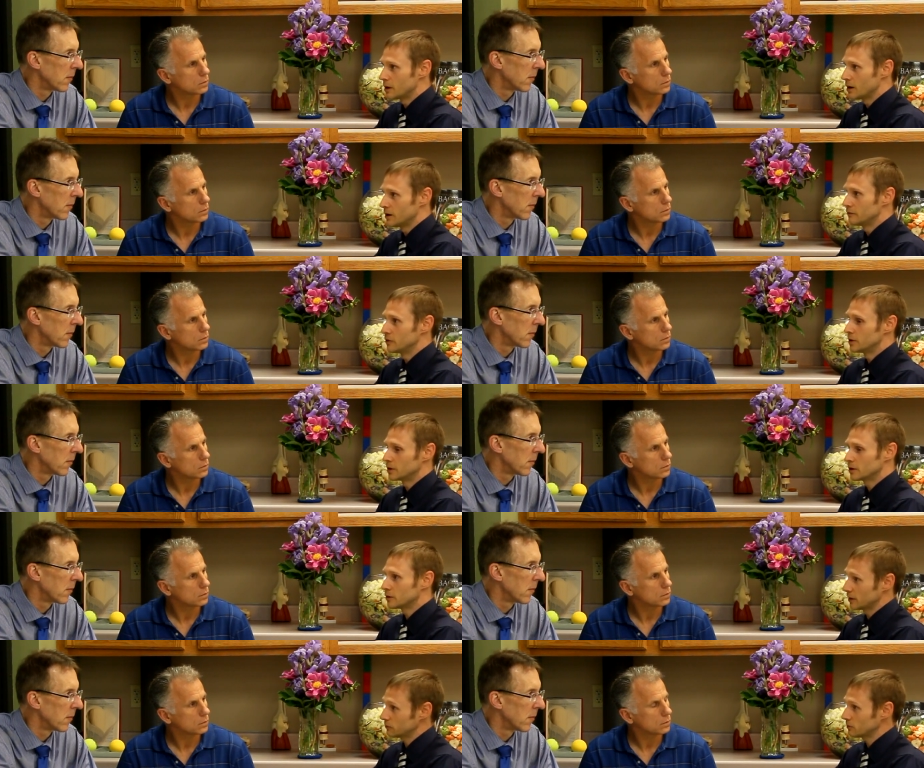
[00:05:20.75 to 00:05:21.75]
Speaker 1: of
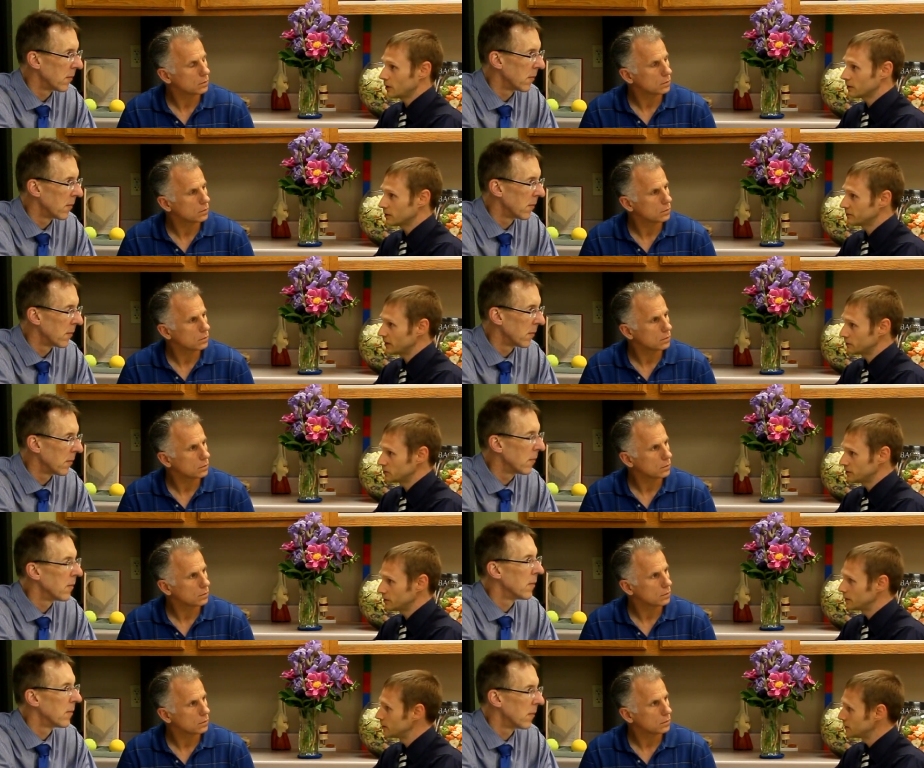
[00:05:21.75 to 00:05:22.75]
cholesterol
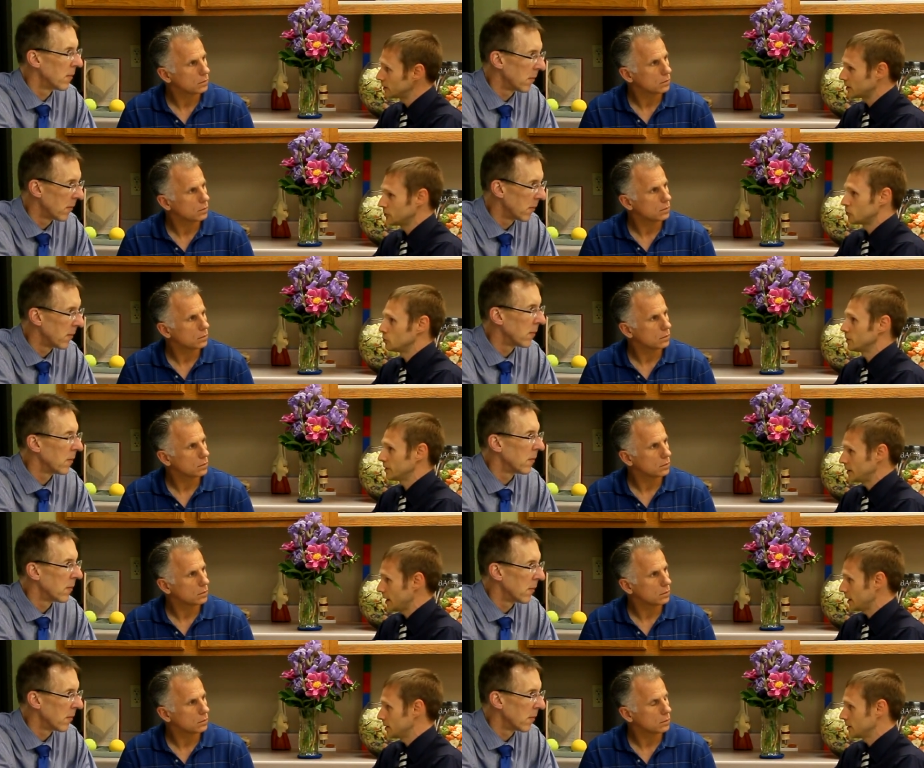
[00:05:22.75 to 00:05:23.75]
consumption to consume in the
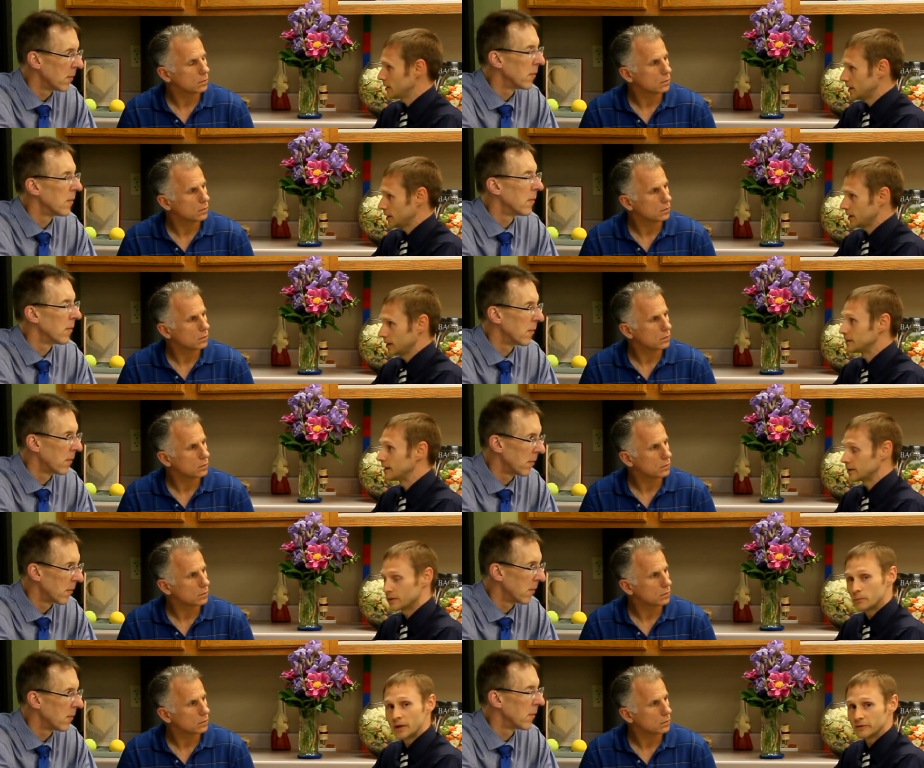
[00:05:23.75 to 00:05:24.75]
diet on a
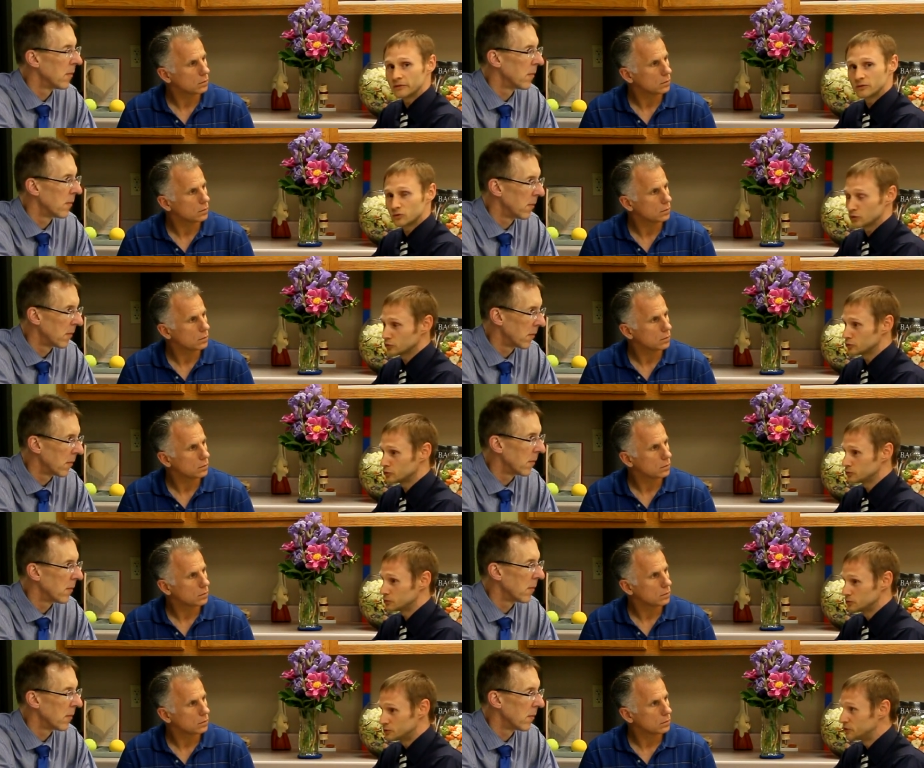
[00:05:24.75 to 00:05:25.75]
daily basis, there's
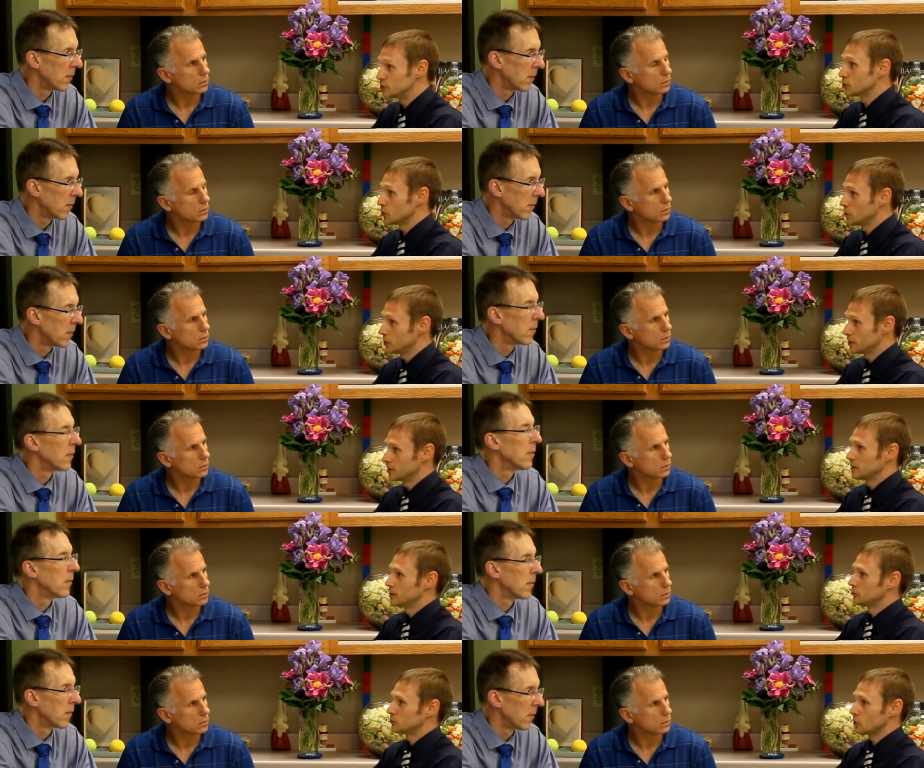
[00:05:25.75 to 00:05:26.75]
zero.
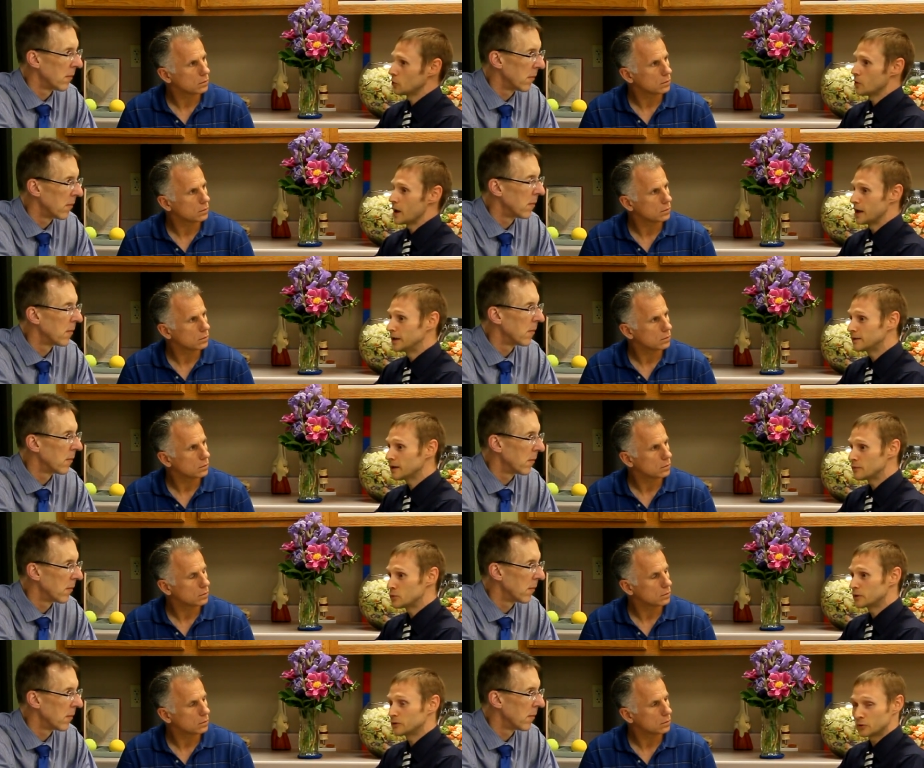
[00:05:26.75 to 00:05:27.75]
So
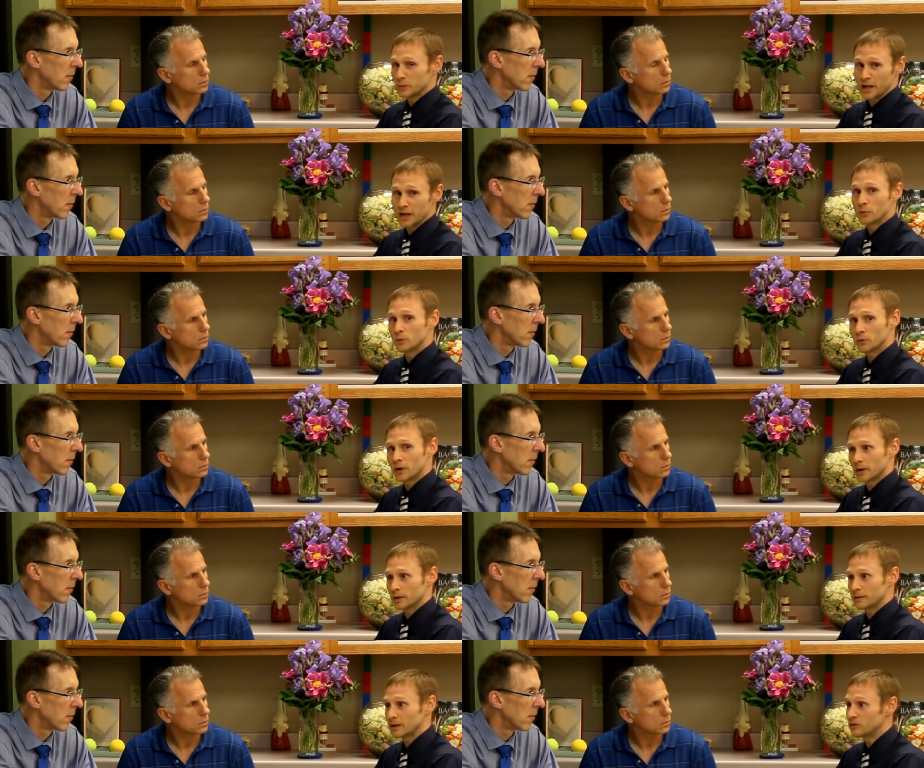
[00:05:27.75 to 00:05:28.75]
anytime you consume an animal
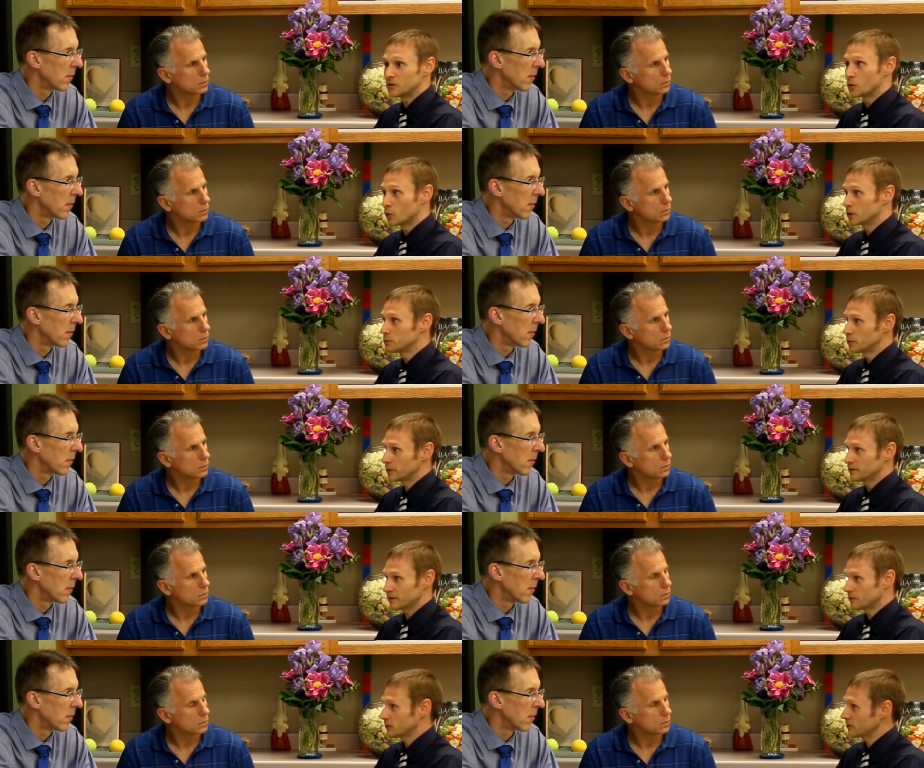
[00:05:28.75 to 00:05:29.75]
product, that's the only
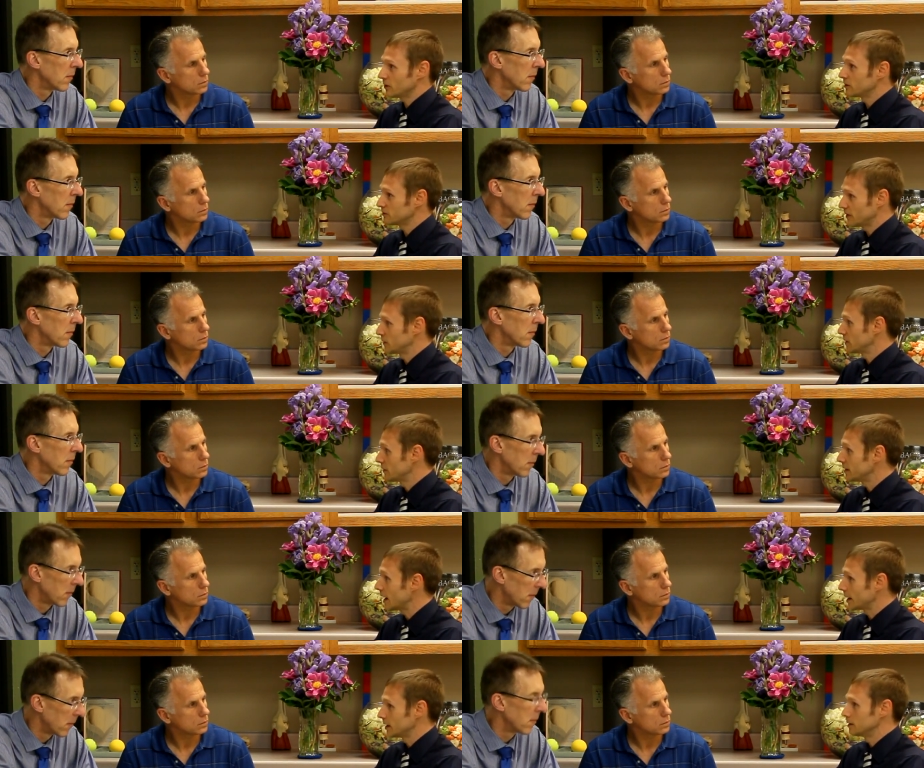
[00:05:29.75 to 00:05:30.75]
place cholesterol is found in the
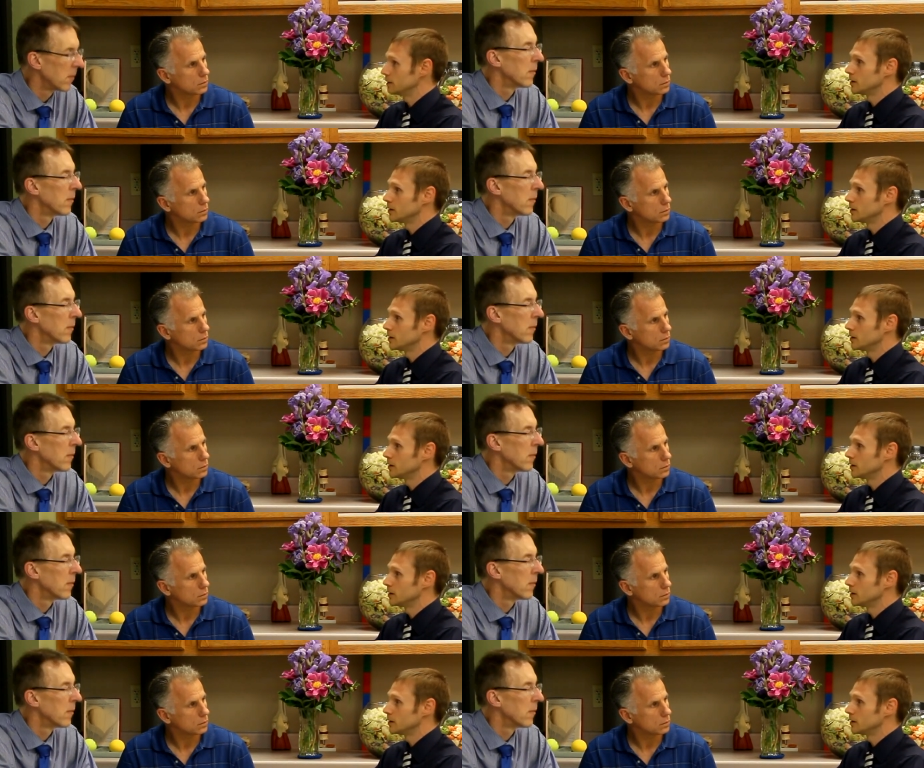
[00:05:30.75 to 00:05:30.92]
diet.